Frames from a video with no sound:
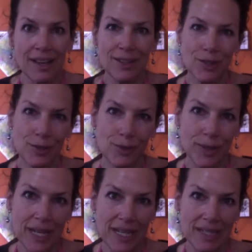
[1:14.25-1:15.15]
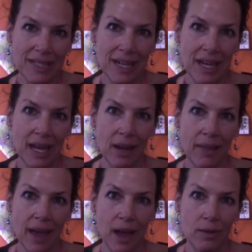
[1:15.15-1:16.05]
2 kids getting out of the
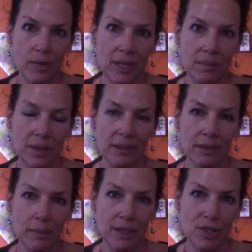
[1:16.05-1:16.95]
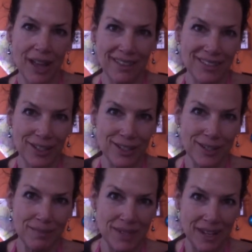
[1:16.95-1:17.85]
house can be a little bit challenging
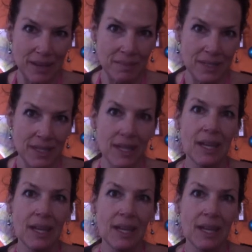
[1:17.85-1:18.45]
sometimes.